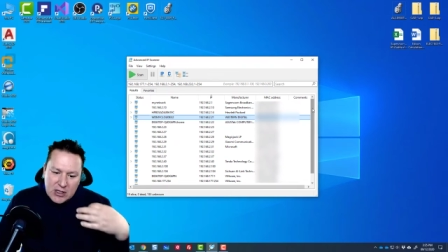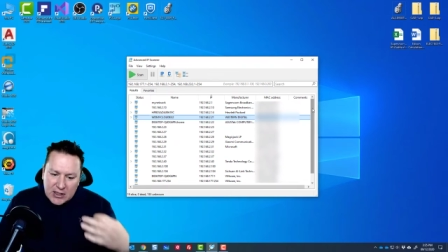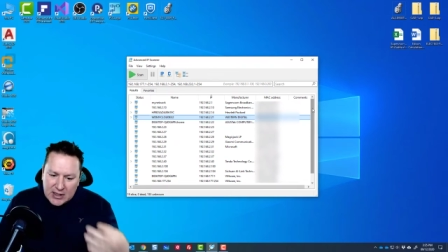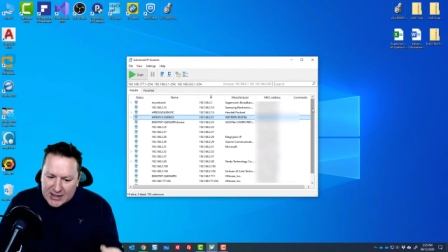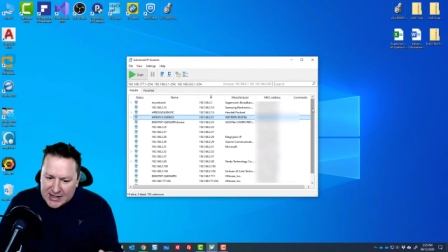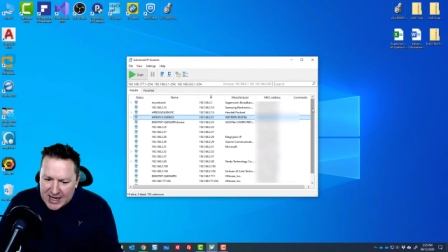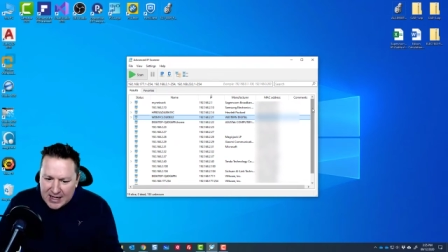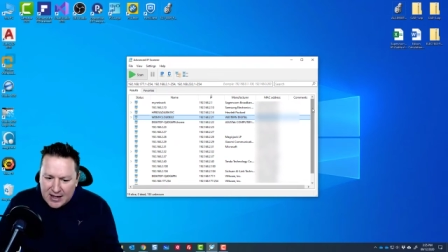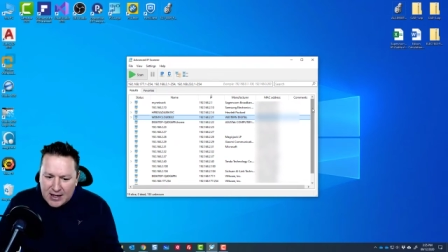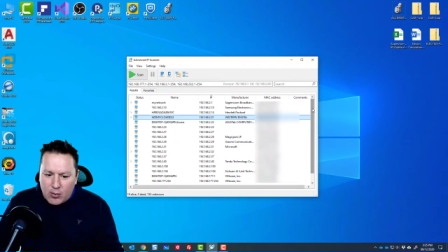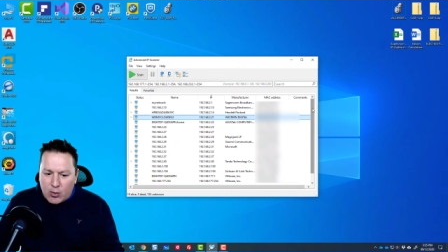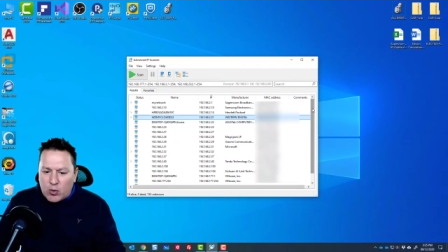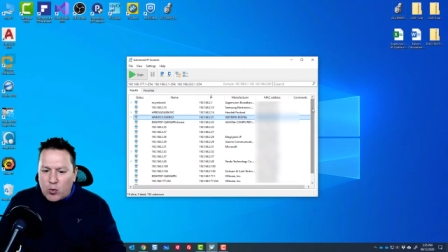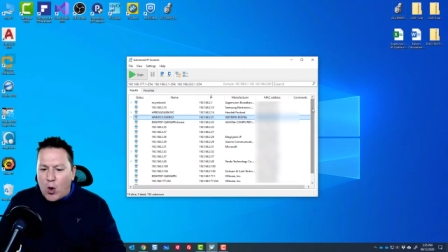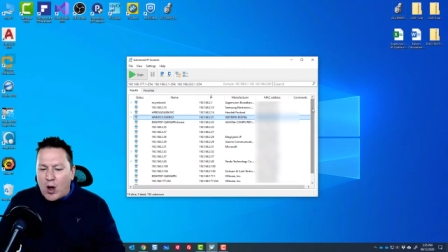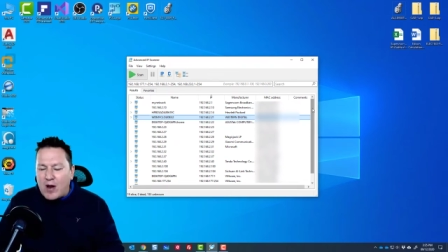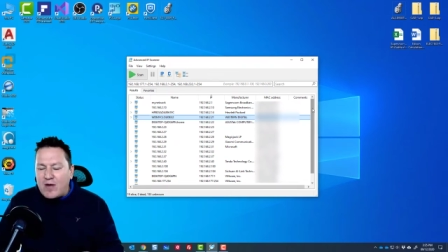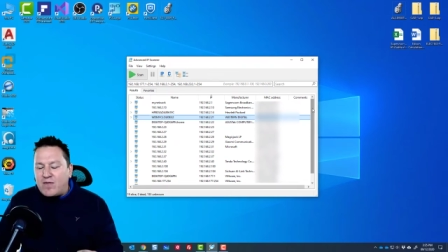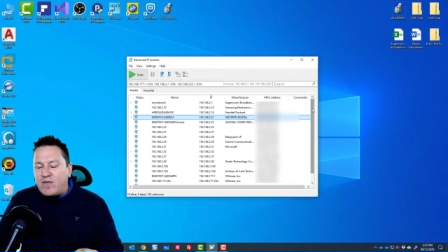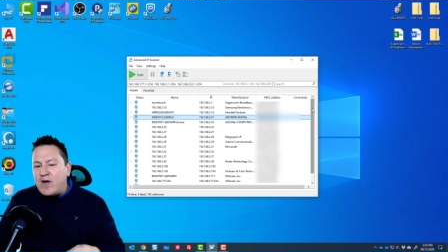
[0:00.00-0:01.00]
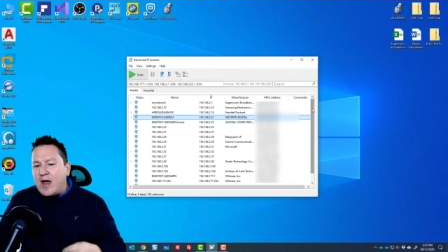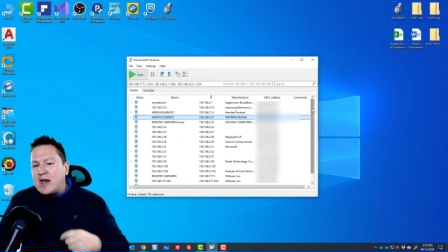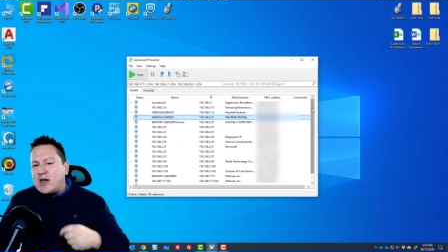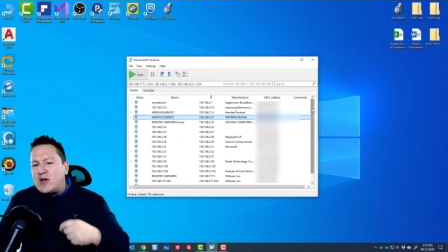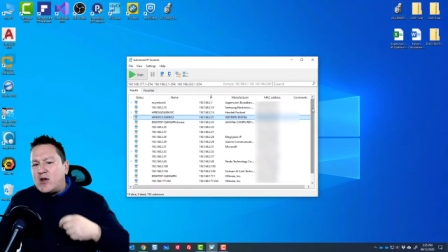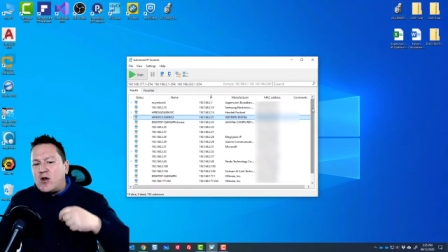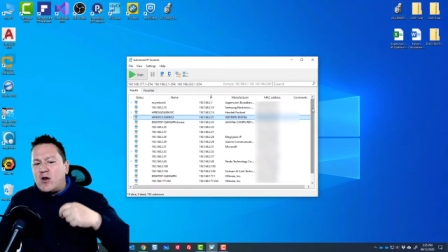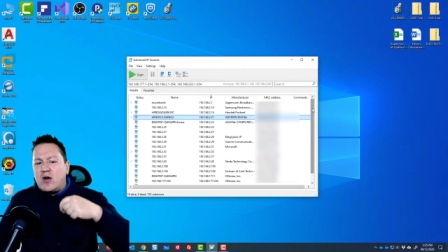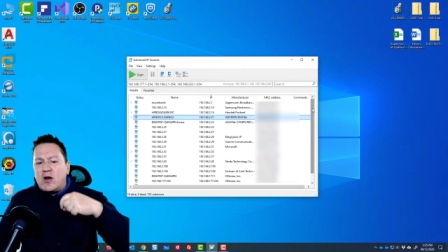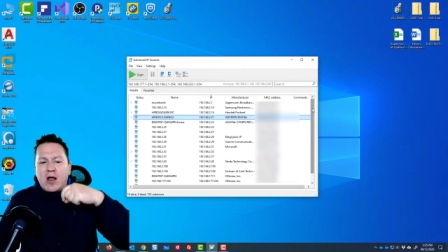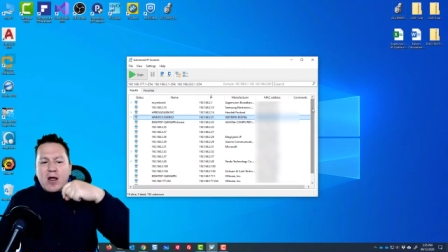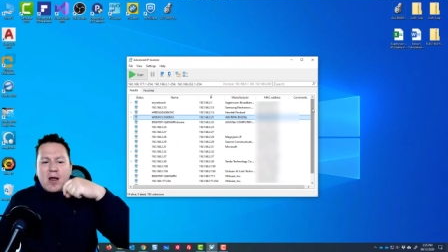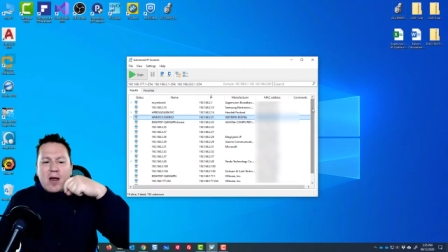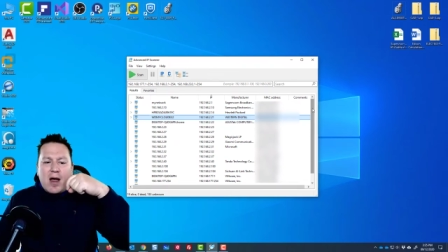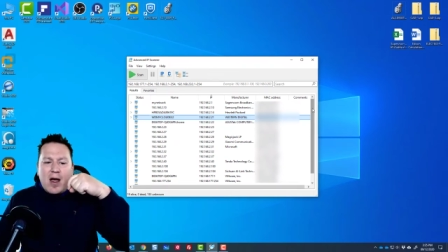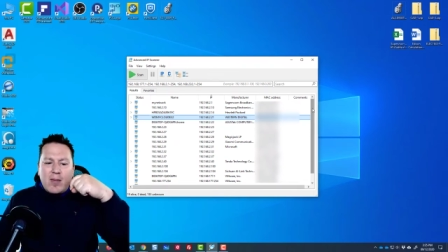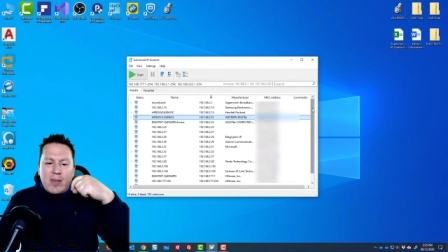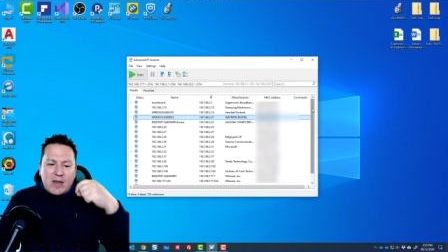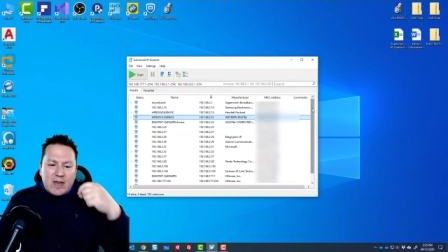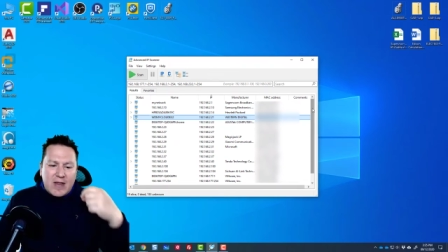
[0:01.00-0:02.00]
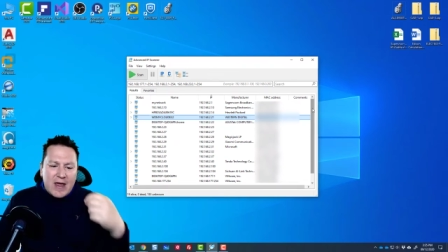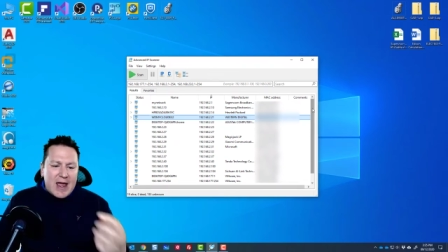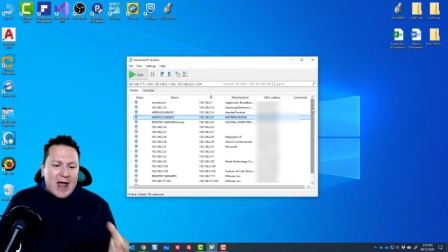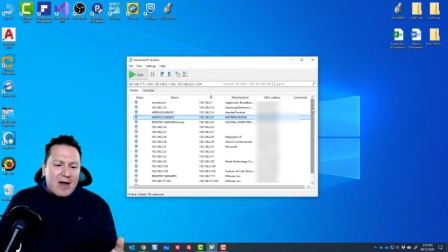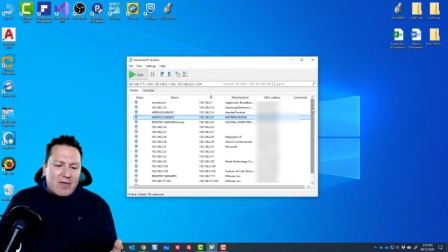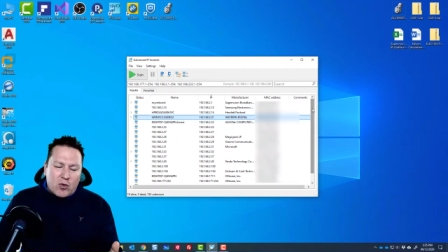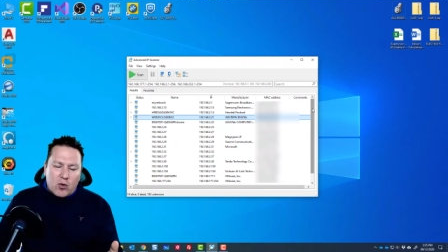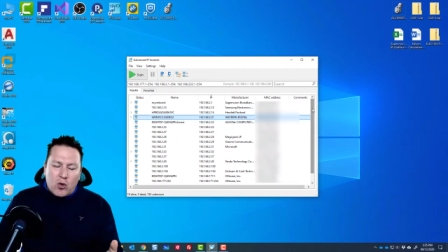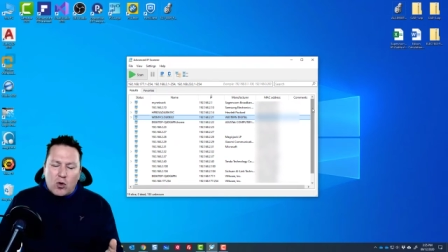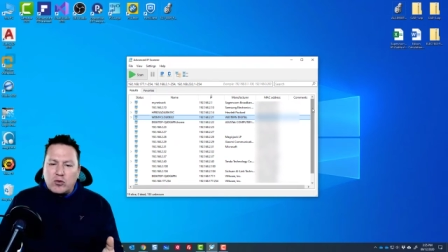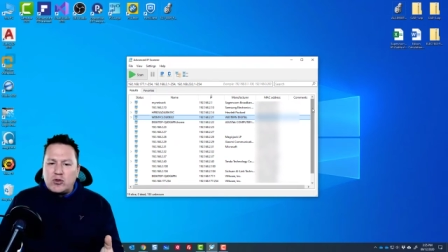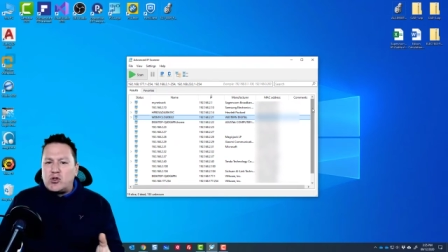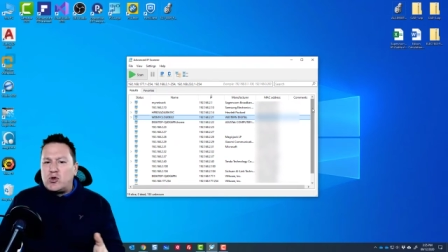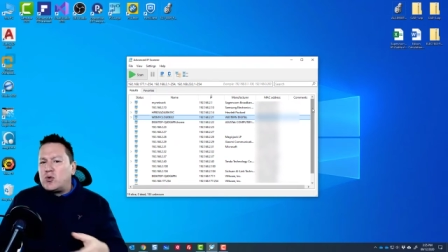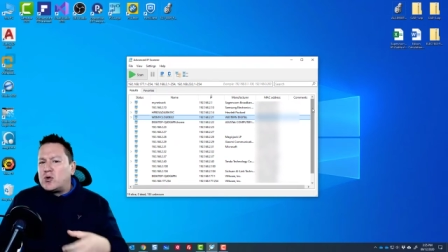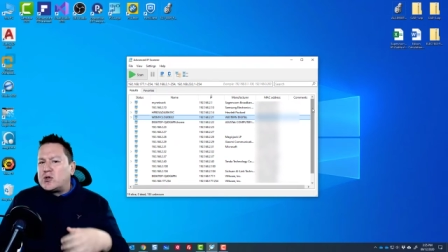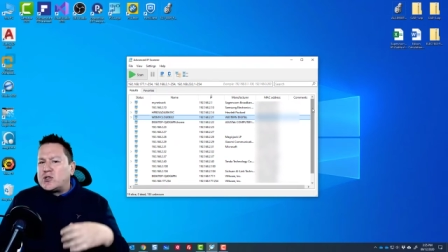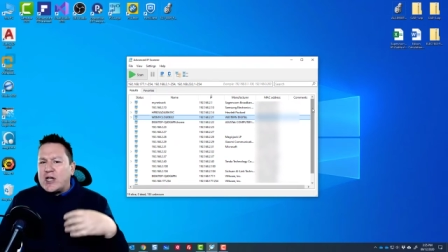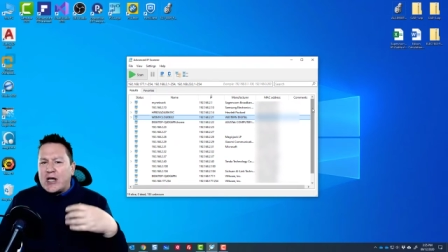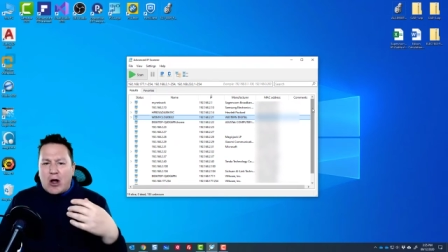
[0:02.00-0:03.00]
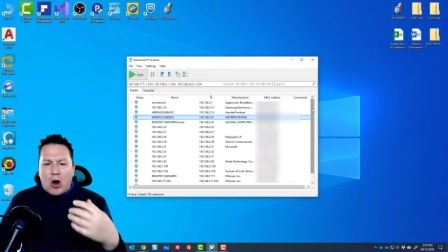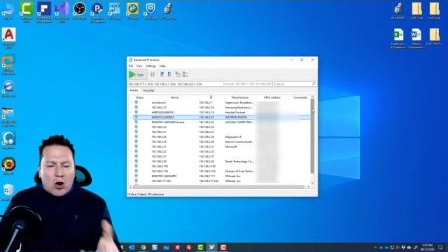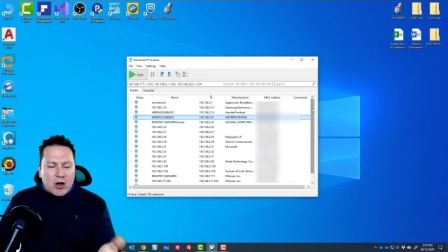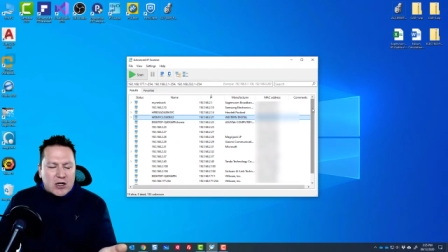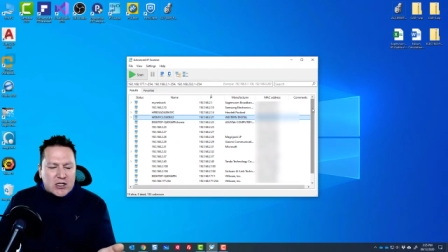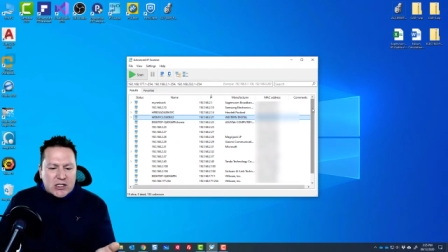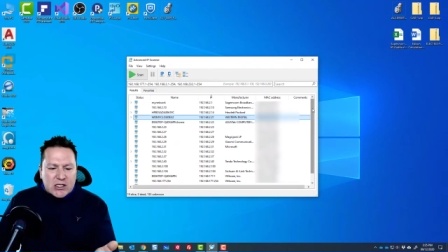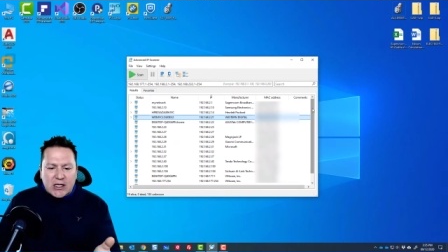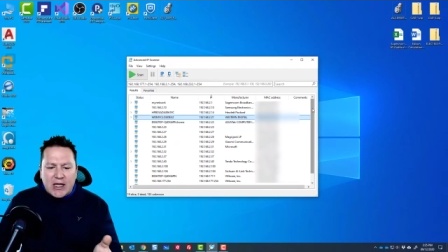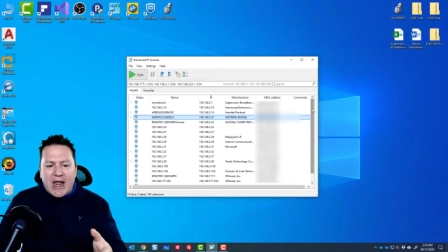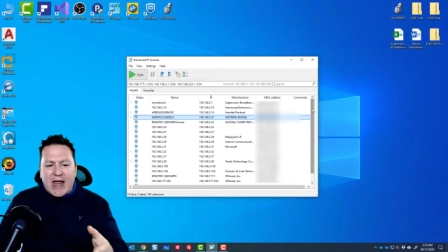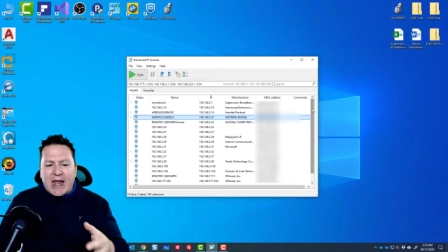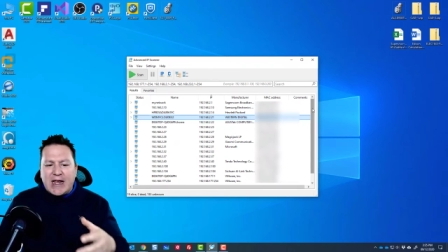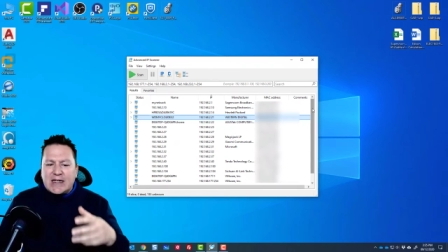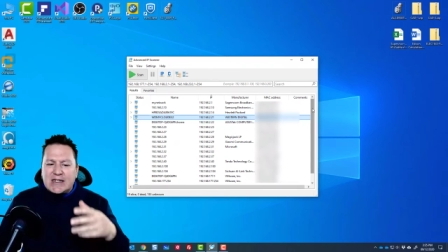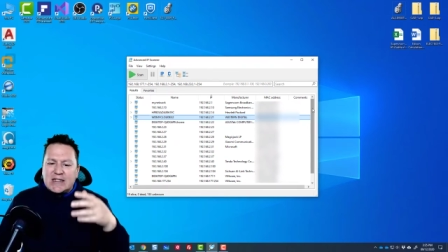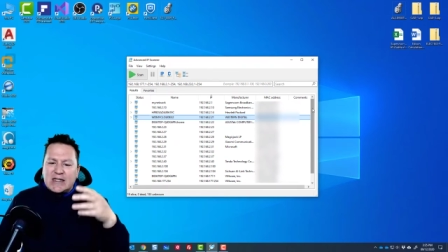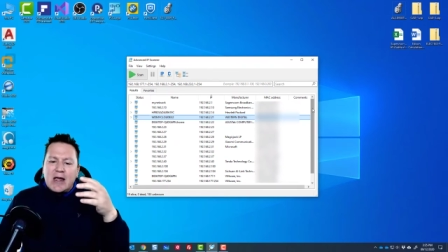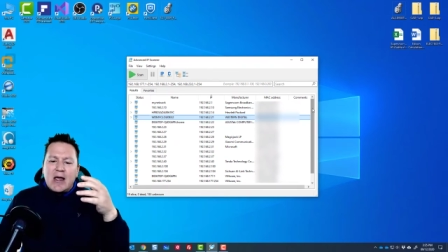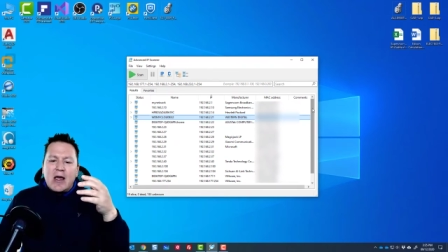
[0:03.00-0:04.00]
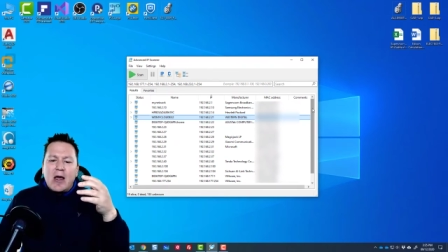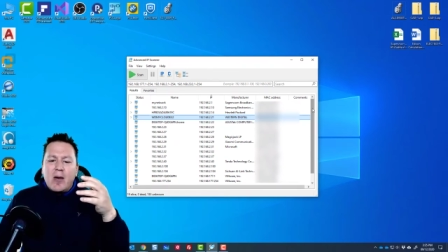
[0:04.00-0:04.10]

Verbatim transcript: dealing with one vendor, I mean, they have their own tools like R S Linx.